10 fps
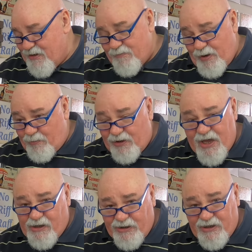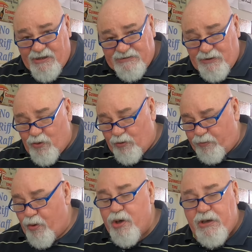But I'm learning. That's the whole
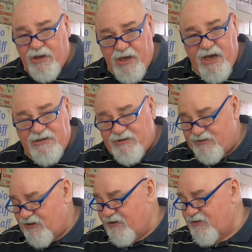point of the exercise.